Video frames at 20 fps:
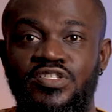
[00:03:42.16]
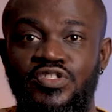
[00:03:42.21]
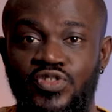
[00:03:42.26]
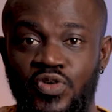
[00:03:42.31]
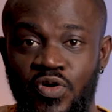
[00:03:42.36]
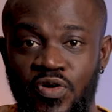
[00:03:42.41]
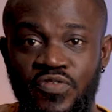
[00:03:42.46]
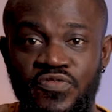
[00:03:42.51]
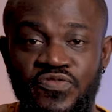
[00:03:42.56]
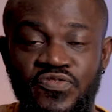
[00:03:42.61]

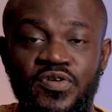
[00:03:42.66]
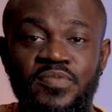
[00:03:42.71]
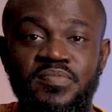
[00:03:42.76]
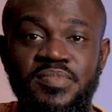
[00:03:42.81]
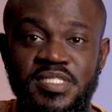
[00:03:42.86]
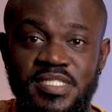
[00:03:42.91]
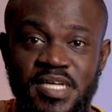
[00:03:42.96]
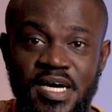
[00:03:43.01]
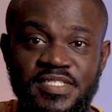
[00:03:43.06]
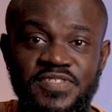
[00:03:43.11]
talk from
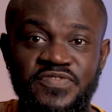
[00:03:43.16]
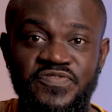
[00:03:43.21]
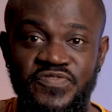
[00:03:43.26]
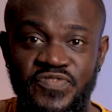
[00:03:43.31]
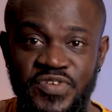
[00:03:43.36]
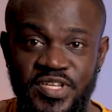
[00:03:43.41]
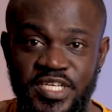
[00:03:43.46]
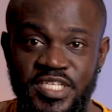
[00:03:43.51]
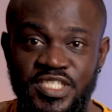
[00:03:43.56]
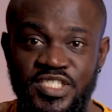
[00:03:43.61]
start to
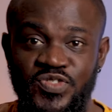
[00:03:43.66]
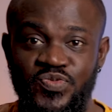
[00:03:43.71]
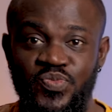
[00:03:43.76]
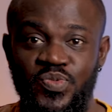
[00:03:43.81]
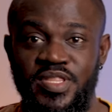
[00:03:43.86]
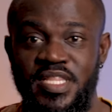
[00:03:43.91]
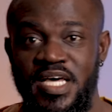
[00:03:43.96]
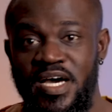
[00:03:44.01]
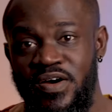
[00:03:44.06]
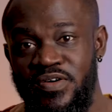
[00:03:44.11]
finish
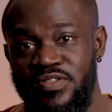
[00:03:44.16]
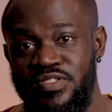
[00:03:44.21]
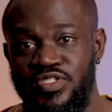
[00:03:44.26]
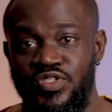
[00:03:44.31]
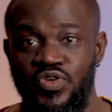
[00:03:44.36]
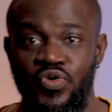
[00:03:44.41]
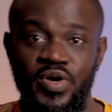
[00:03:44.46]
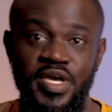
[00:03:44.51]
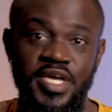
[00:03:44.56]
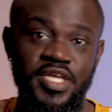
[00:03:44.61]
without
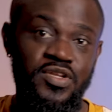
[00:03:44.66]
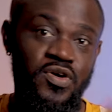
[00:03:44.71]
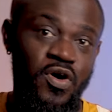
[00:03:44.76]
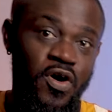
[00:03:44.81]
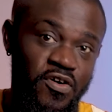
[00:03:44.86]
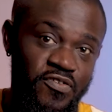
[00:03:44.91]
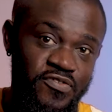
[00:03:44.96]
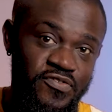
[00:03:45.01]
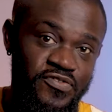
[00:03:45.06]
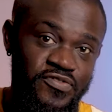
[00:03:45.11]
going
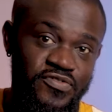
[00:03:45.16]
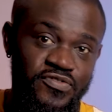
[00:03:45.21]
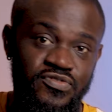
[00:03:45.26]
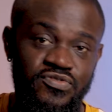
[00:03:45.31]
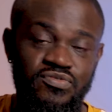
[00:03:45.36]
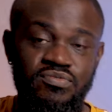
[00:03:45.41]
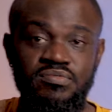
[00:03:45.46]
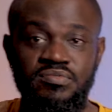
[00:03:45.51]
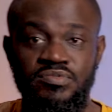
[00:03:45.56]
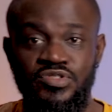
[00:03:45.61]
off